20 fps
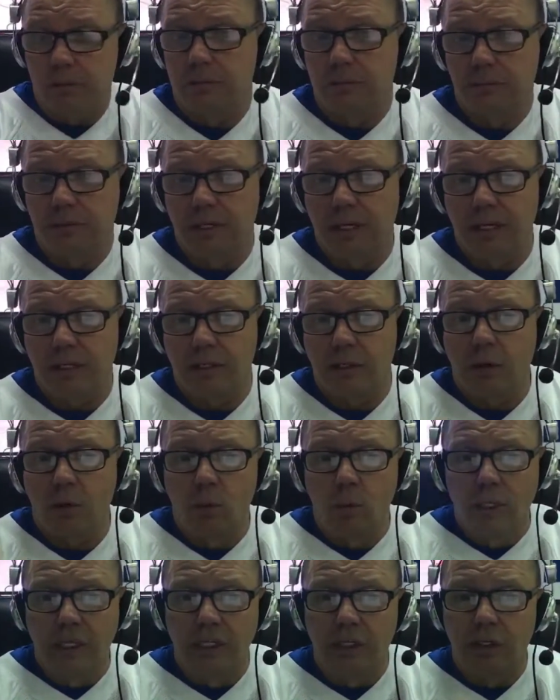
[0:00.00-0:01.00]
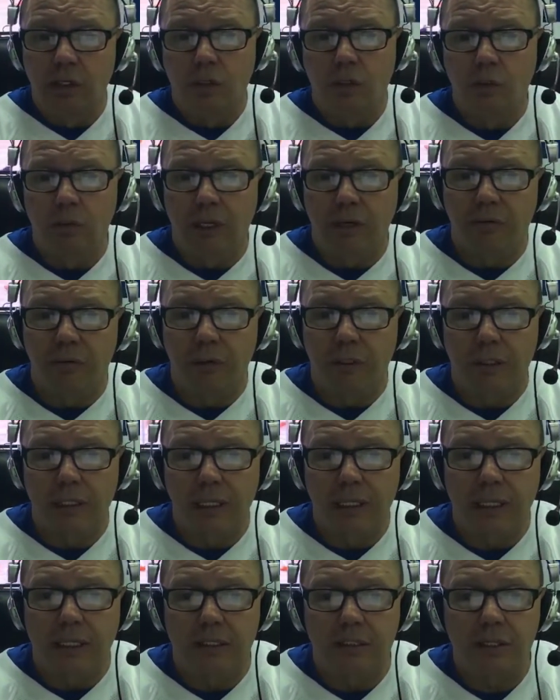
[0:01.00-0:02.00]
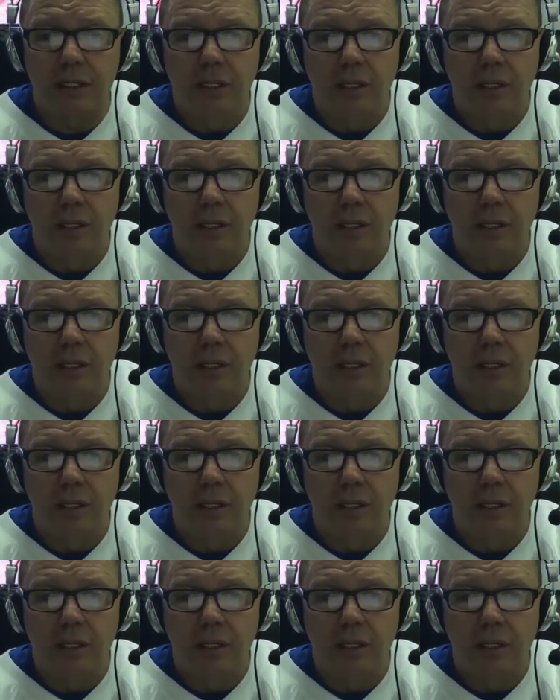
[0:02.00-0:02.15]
that they're willing to do different things.